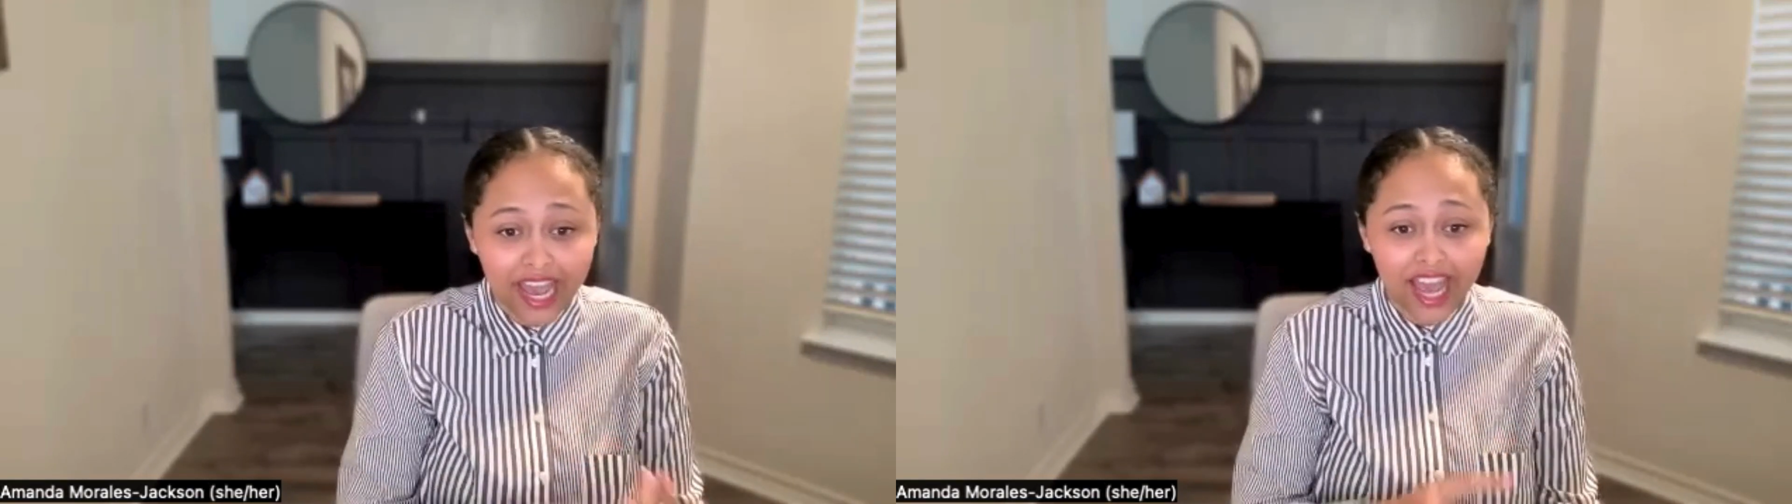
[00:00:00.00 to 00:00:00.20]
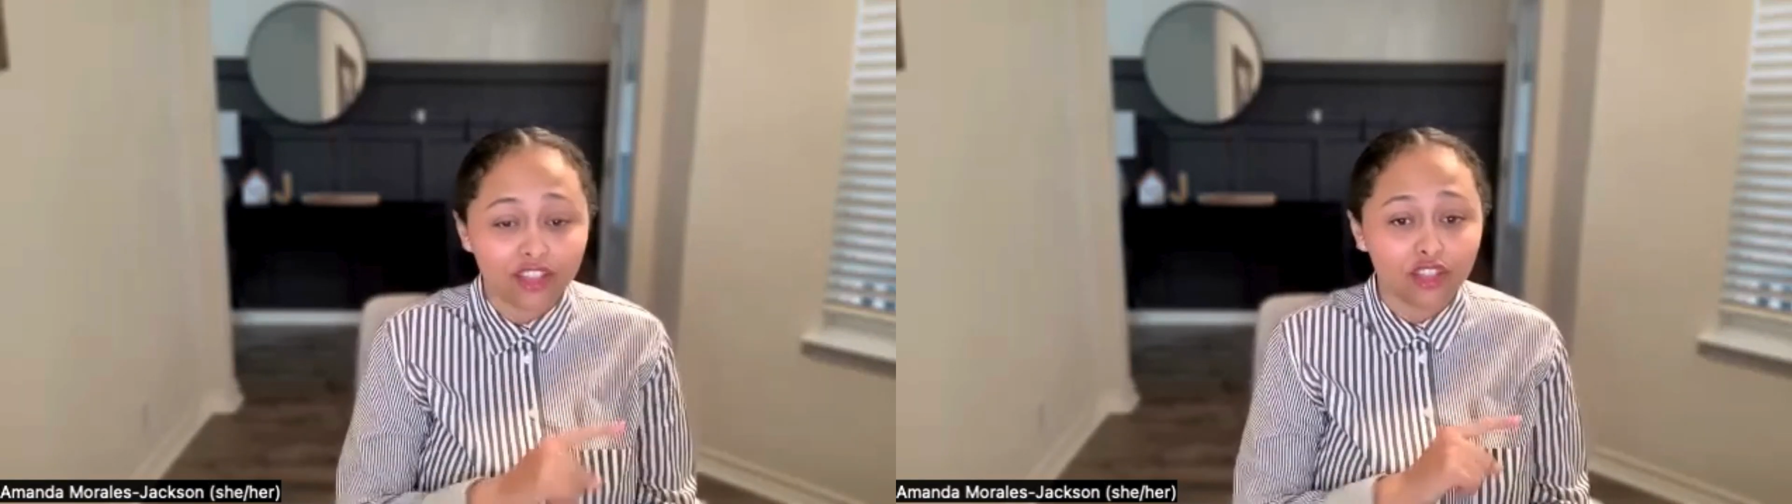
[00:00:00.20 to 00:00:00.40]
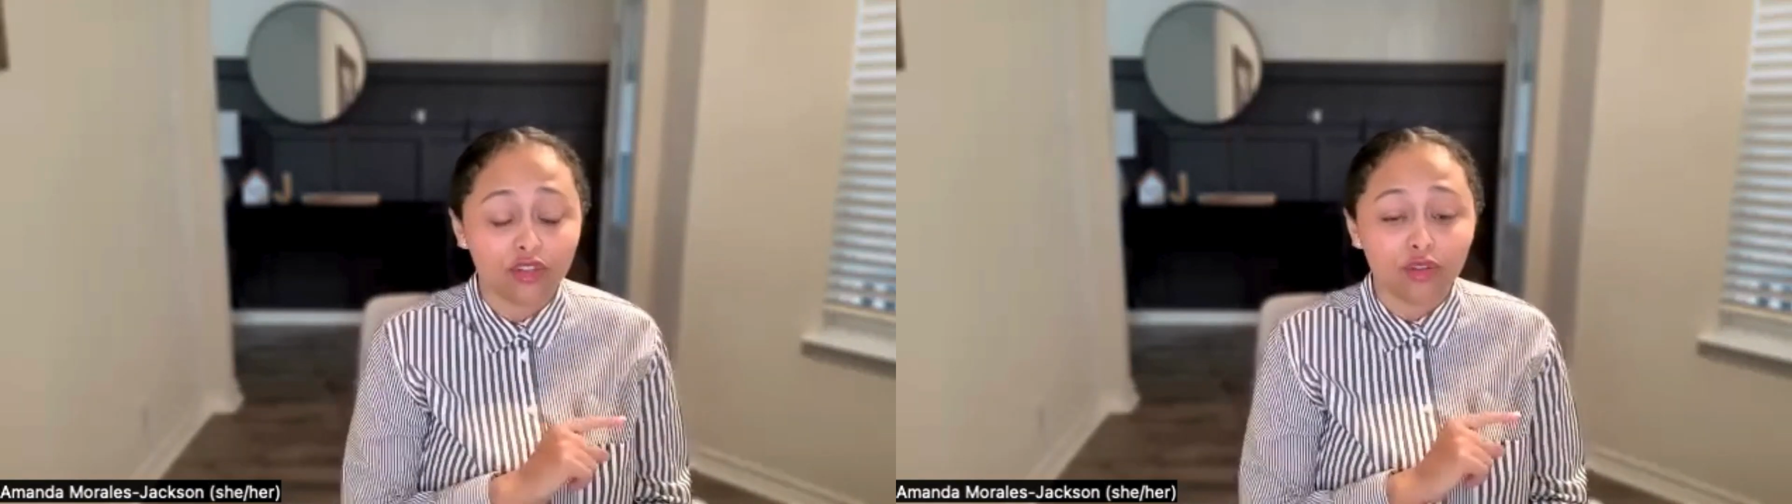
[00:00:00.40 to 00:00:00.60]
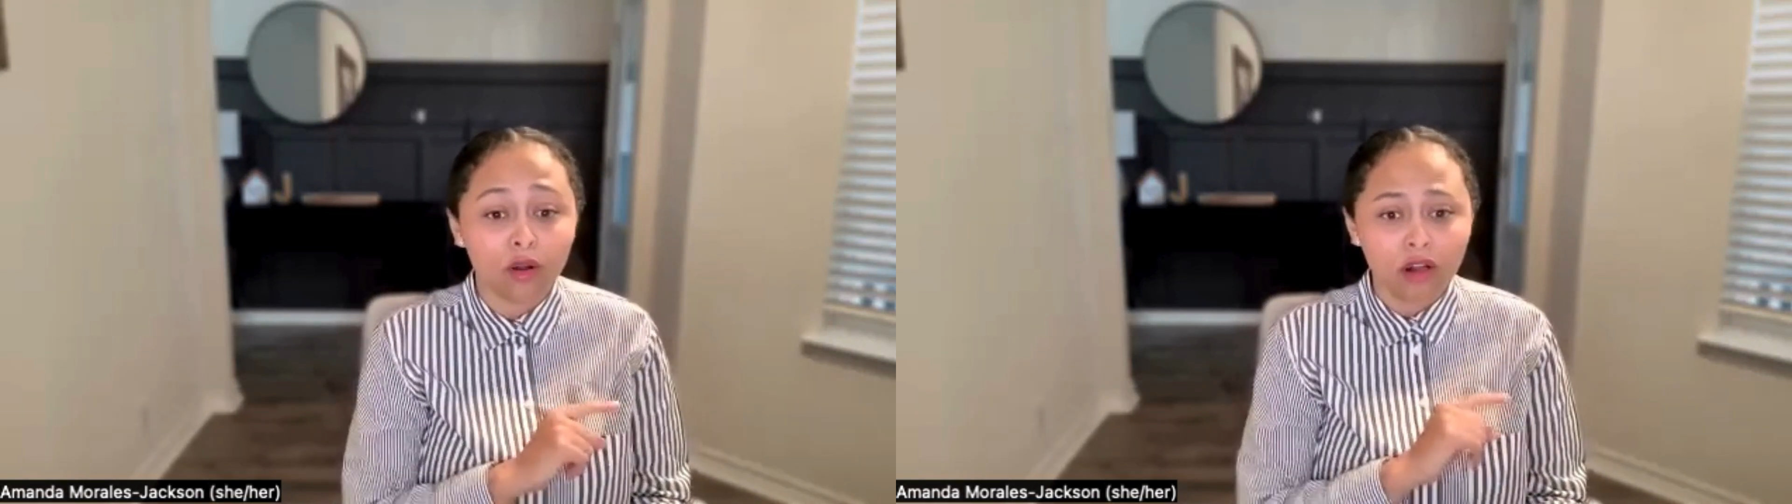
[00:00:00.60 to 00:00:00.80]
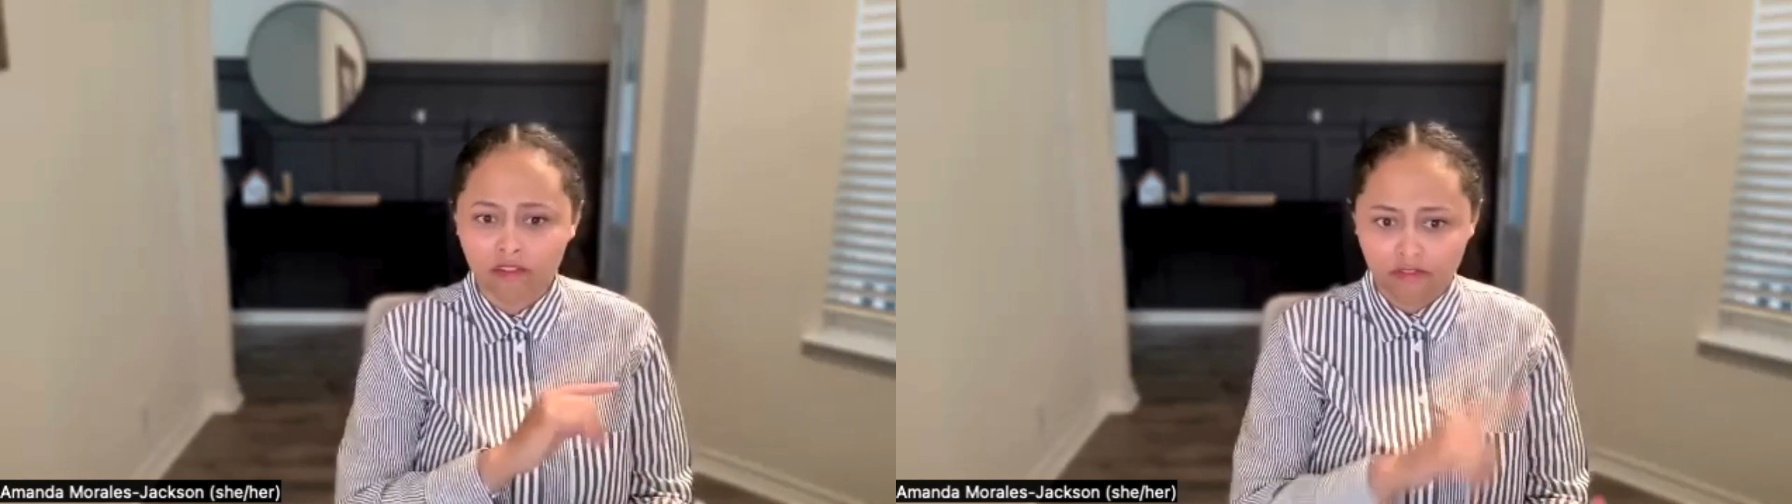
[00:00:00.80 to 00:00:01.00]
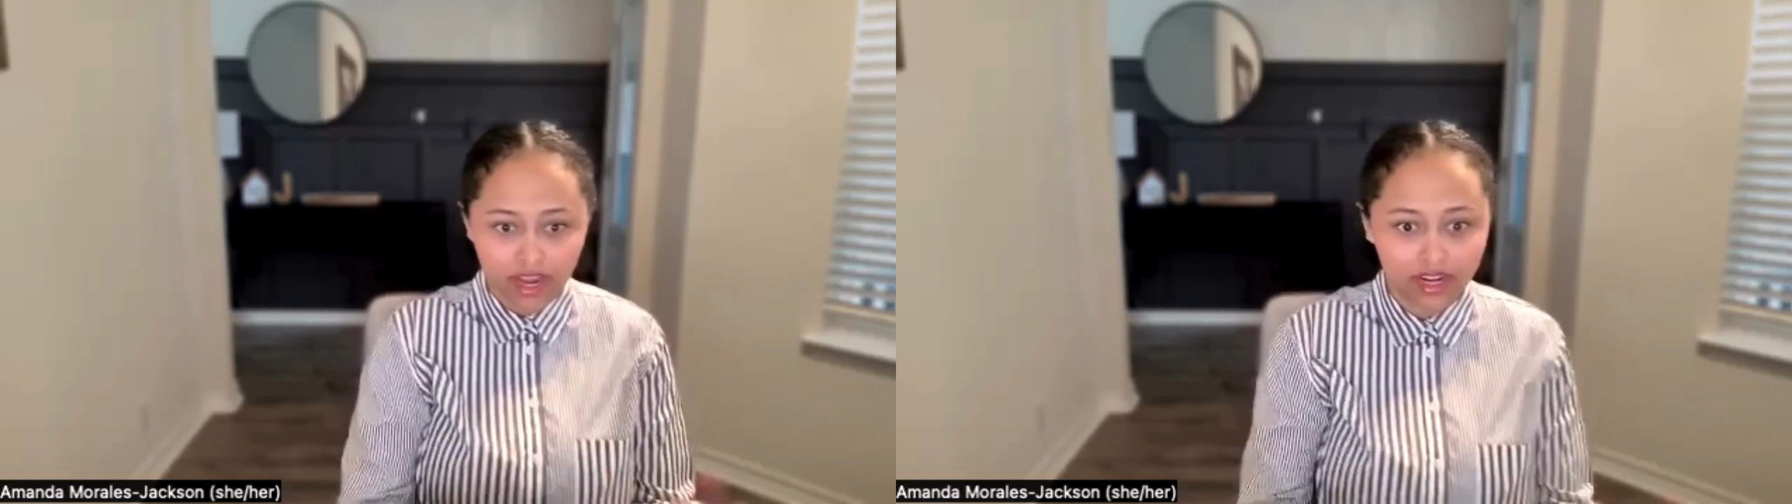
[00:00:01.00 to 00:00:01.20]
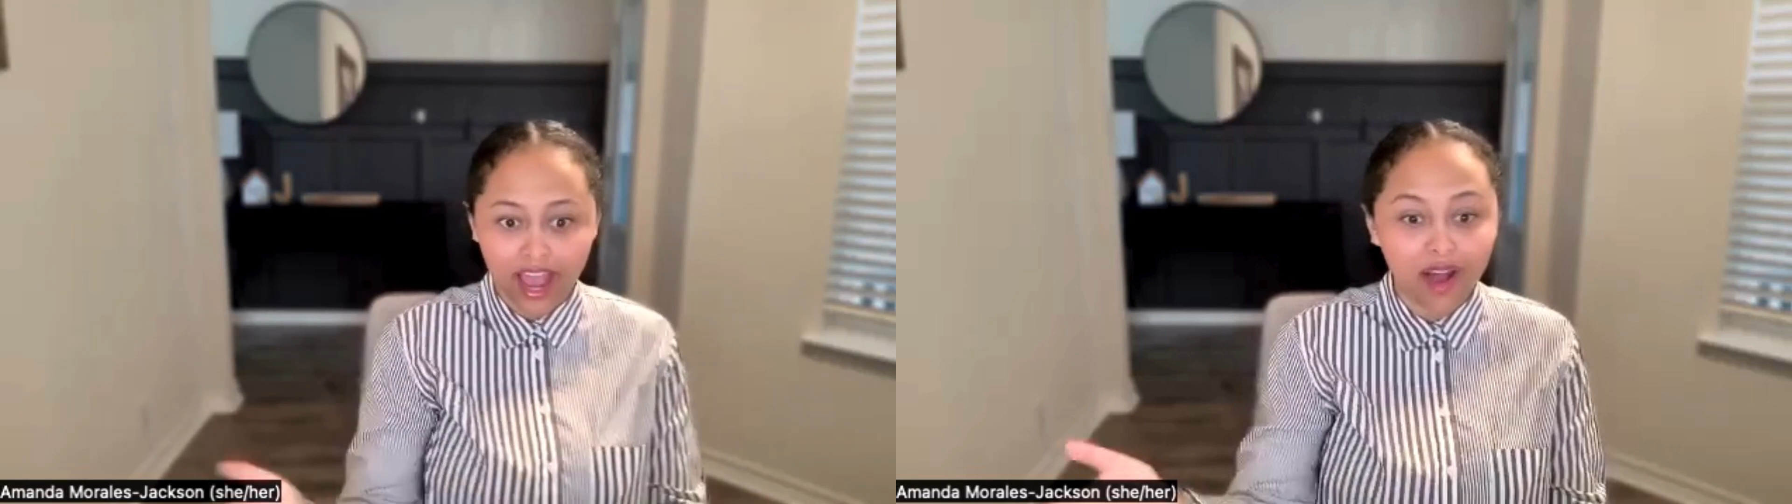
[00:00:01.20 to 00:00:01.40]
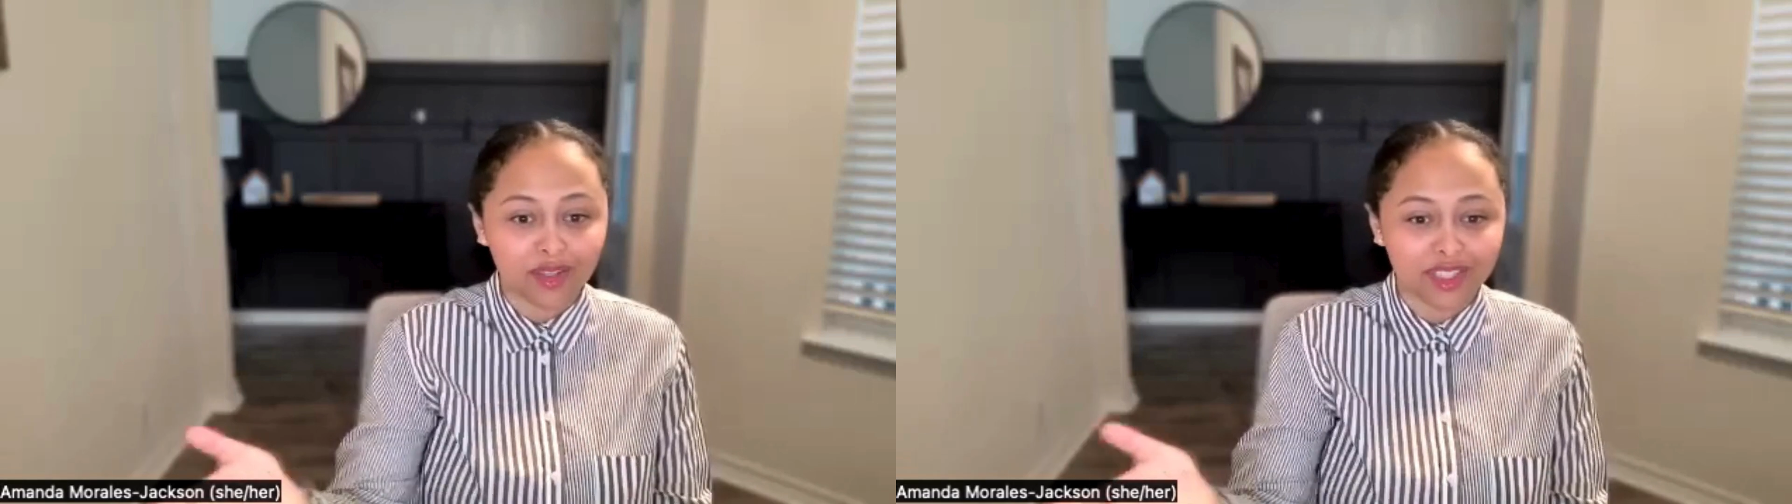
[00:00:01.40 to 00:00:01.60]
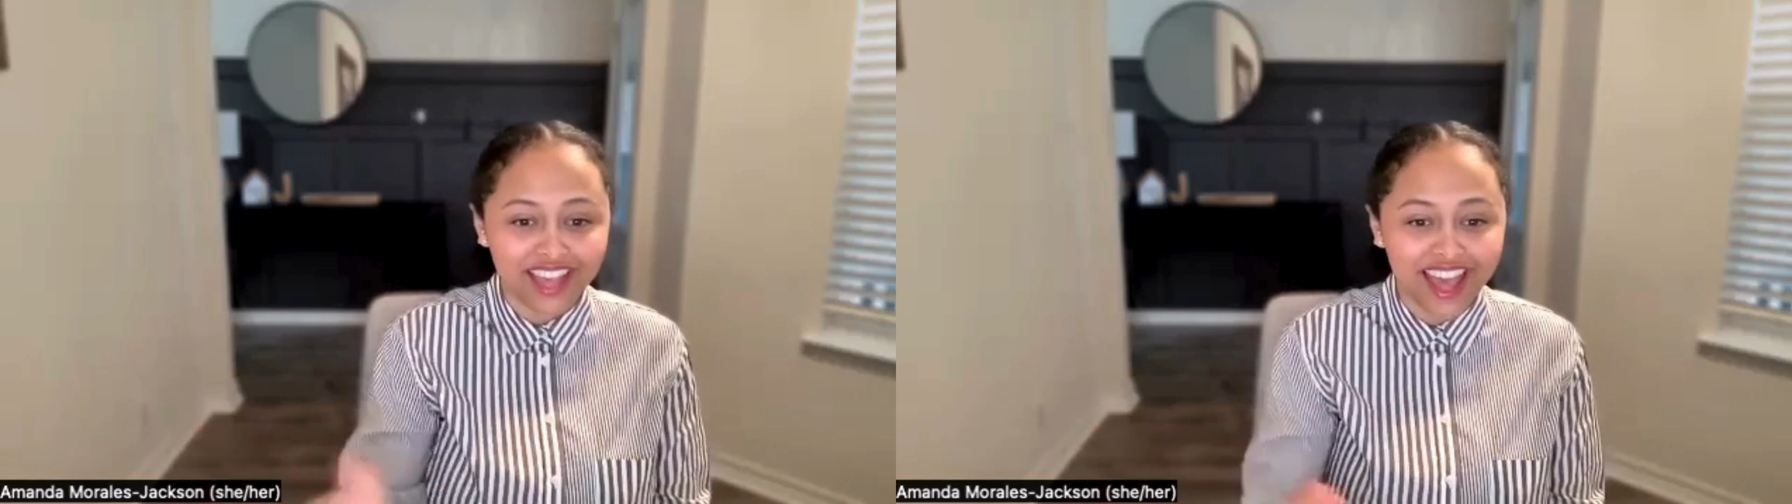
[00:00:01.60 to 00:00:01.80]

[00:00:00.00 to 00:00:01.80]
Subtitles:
I had to find a house.